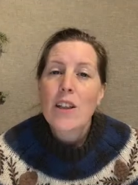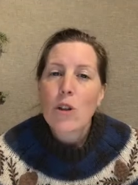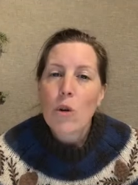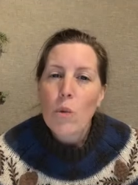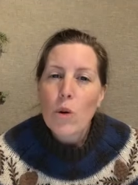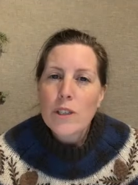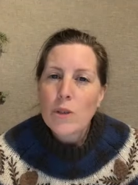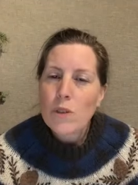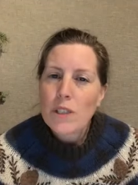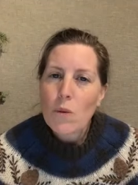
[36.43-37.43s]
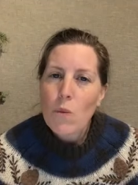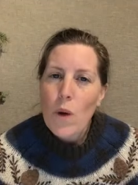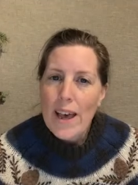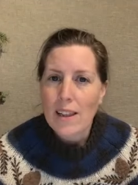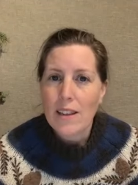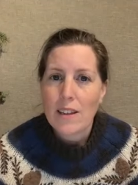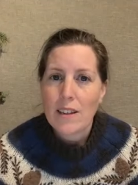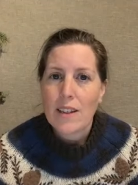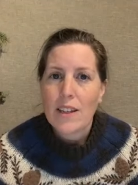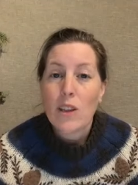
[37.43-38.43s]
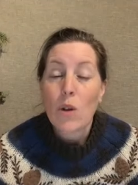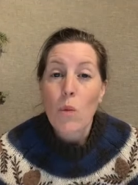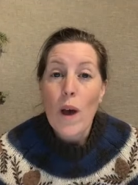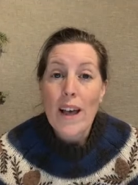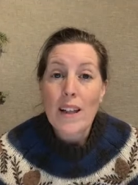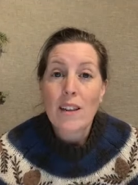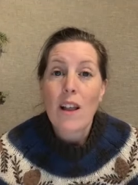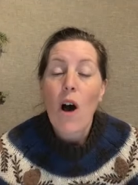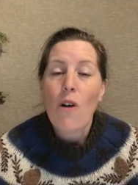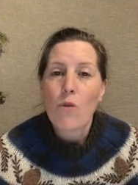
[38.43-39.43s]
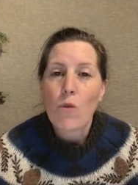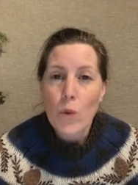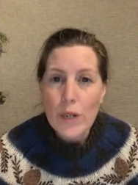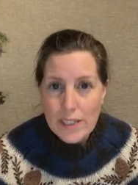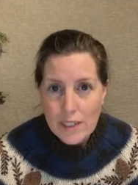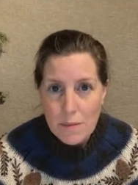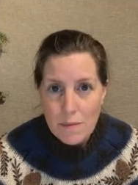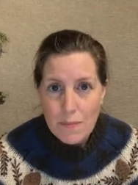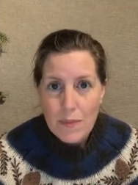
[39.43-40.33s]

There once was a well, the well of wisdom,